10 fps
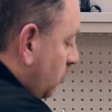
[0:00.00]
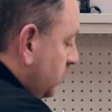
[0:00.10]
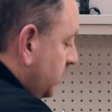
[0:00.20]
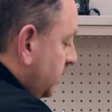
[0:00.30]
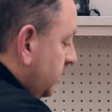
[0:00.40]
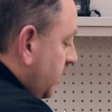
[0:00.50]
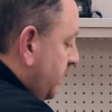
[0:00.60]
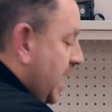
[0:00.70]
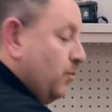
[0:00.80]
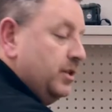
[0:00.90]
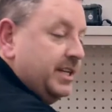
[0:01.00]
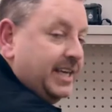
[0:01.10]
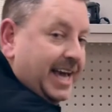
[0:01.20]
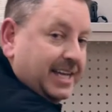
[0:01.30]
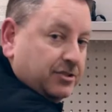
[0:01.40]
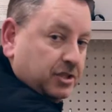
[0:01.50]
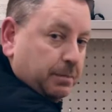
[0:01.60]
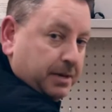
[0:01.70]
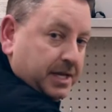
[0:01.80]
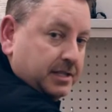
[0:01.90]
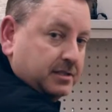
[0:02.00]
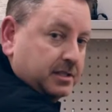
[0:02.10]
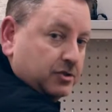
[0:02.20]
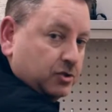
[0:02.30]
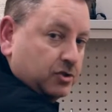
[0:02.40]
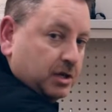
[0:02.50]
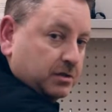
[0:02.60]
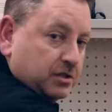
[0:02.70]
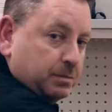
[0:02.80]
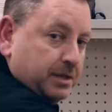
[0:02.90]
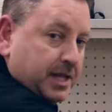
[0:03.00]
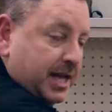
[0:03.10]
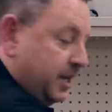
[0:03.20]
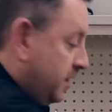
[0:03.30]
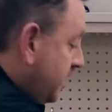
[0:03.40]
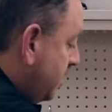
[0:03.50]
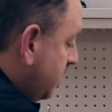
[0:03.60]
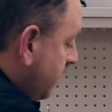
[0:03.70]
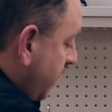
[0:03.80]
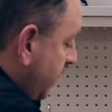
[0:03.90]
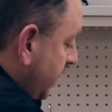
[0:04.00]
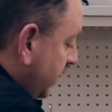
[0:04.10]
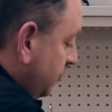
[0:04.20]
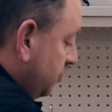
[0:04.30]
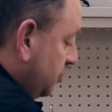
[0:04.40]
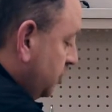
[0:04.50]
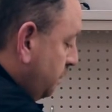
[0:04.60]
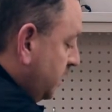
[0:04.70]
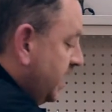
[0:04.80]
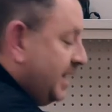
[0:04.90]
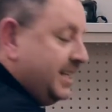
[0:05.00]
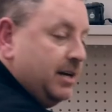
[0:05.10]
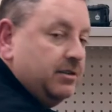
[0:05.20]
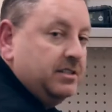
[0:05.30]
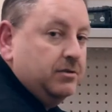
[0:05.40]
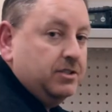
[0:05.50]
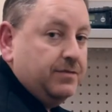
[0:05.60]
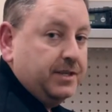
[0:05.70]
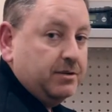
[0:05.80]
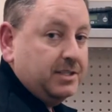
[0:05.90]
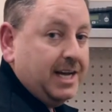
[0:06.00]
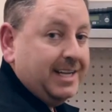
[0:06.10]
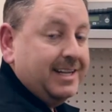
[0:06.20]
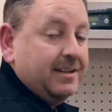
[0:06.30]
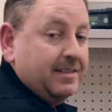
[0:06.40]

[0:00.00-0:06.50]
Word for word: only and that will engage the pins as you start to spin that in there and you'll just spin that down until it's finger tight.